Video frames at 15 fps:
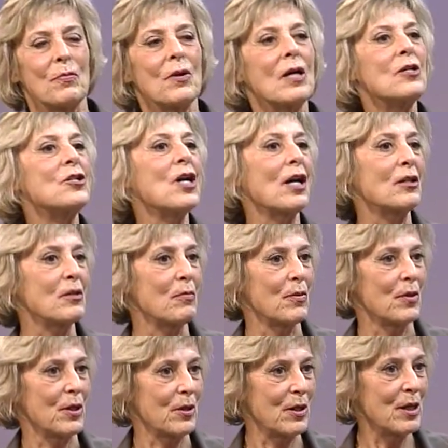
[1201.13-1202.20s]

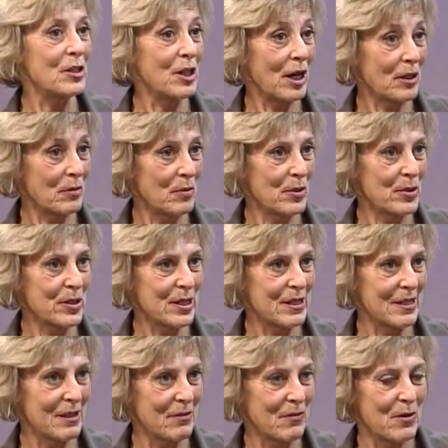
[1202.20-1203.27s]
injectables, is
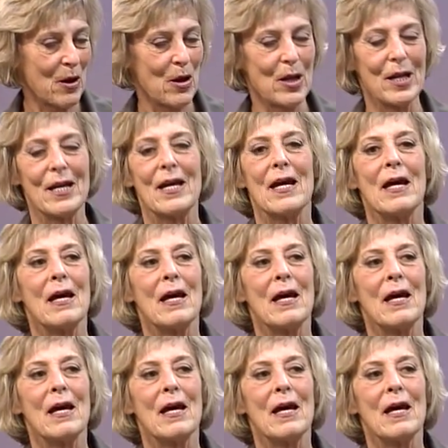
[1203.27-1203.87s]
it you call it?